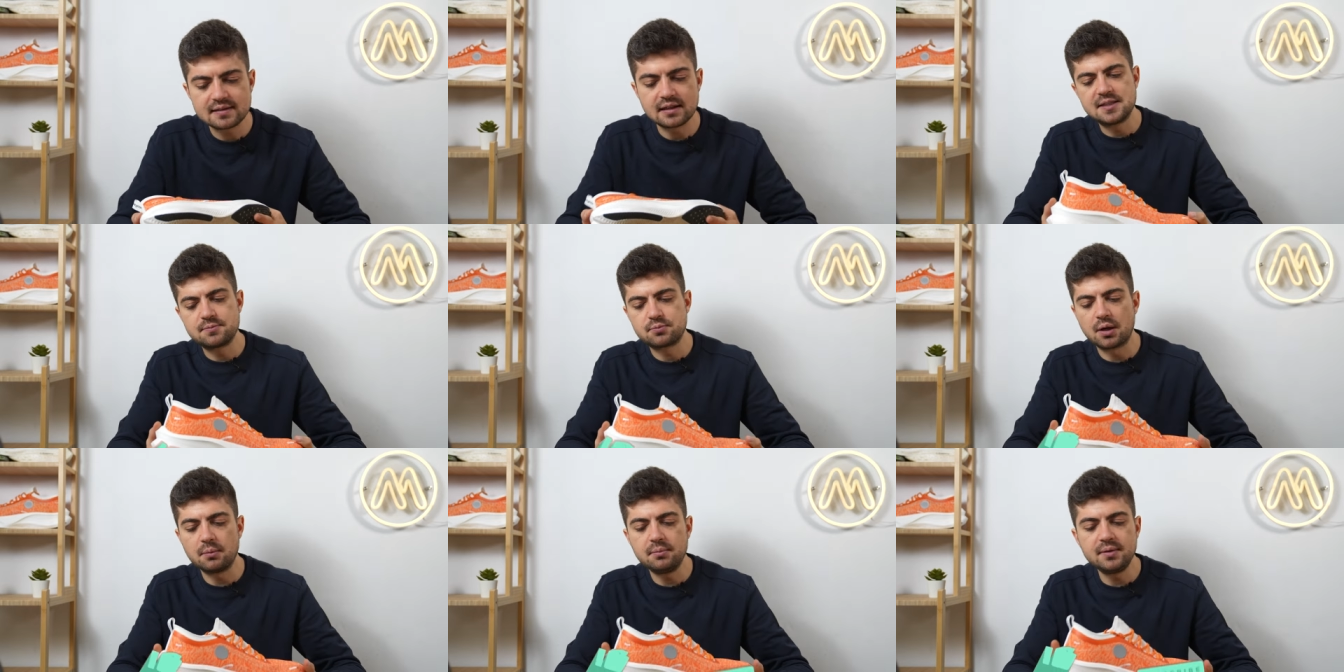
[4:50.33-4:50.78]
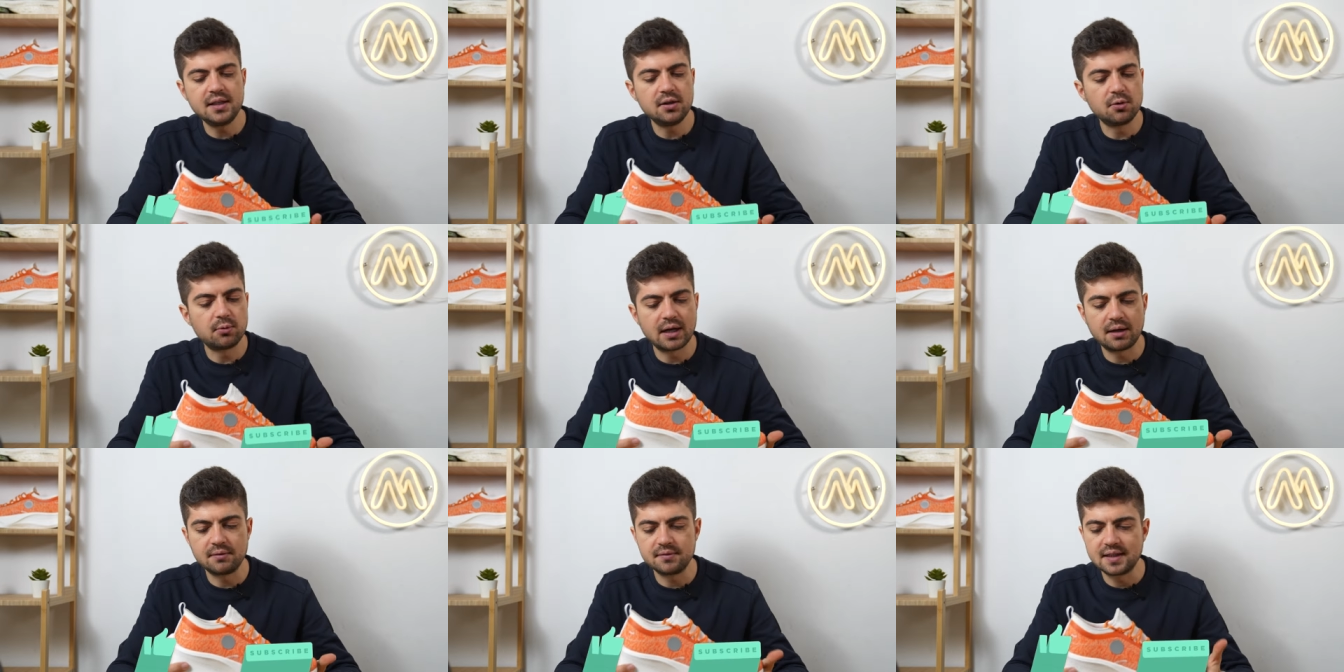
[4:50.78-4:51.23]
It's probably
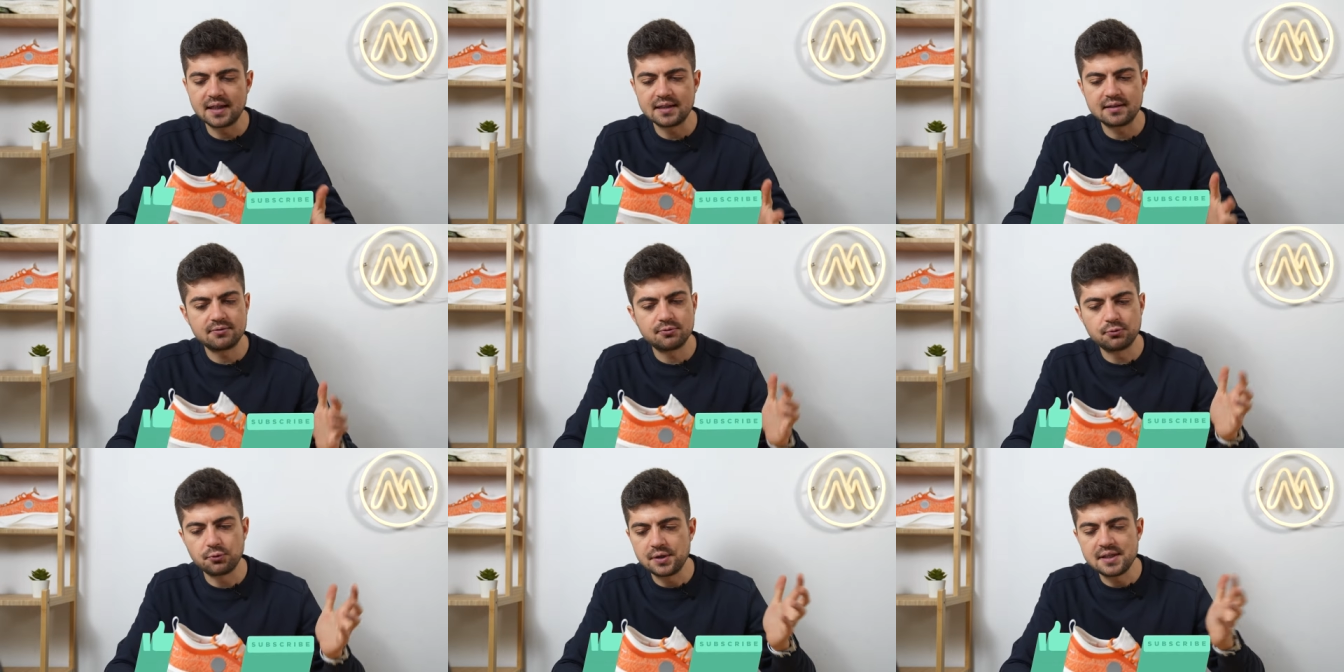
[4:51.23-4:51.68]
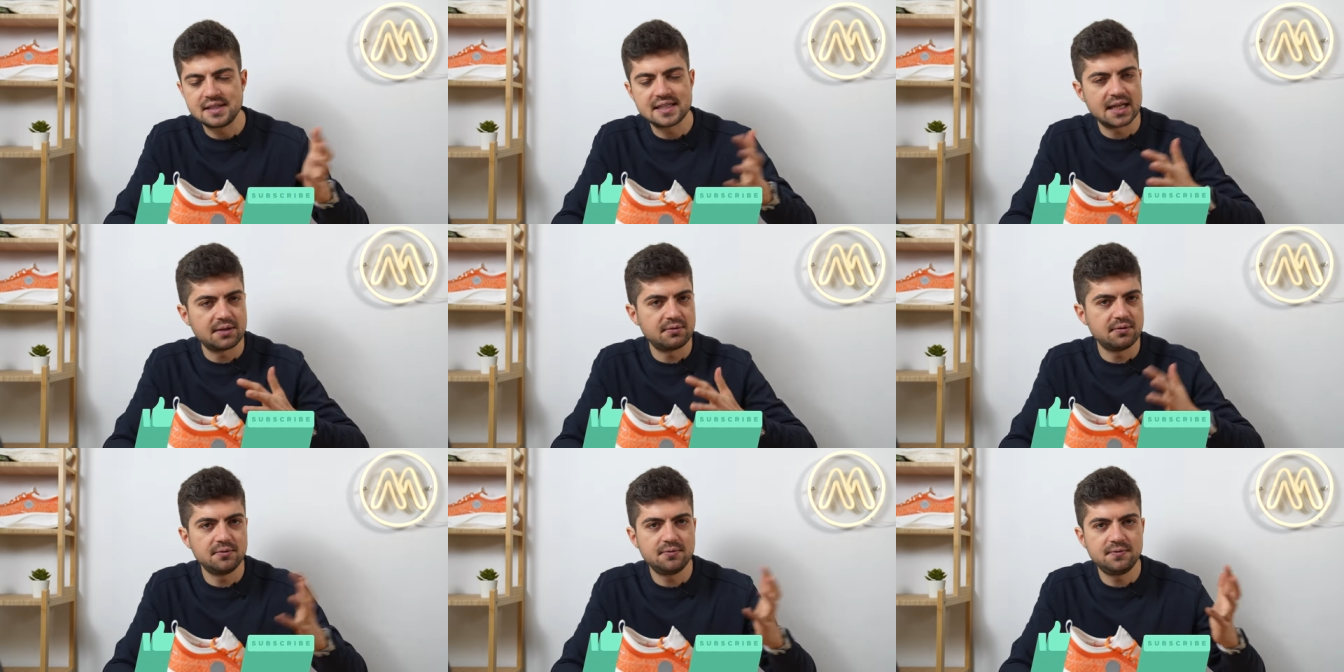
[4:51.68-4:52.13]
around that
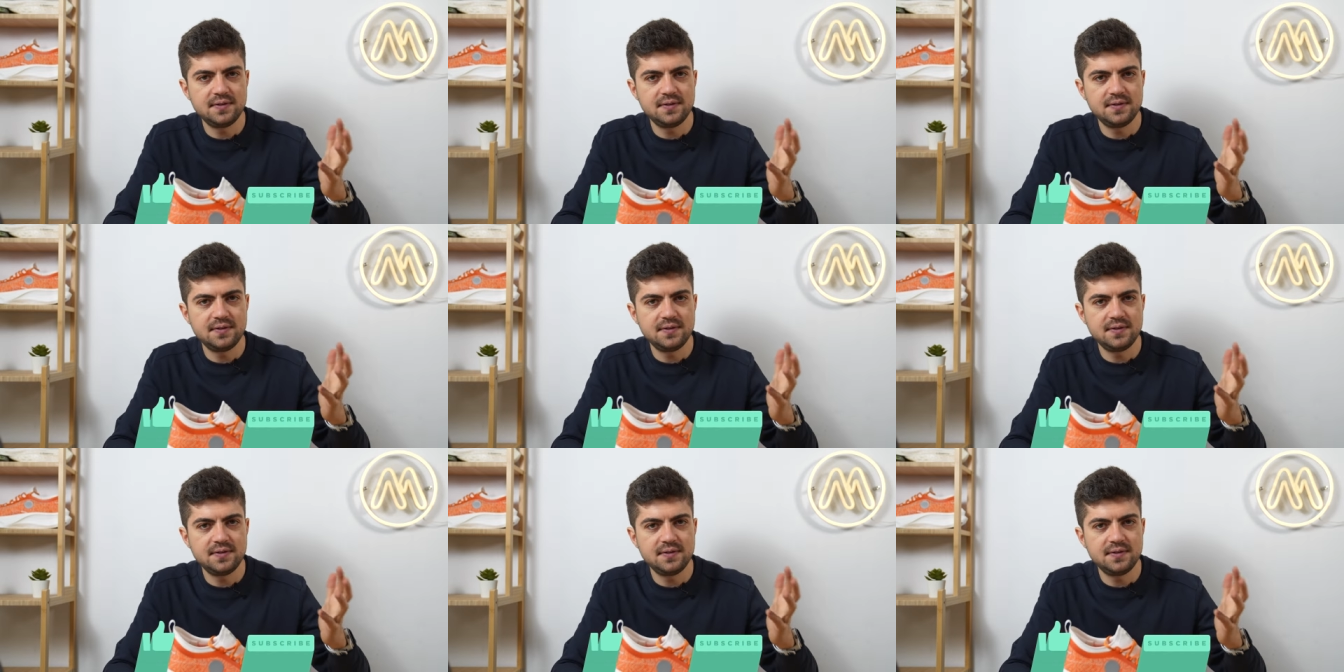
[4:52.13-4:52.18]
forty-seven,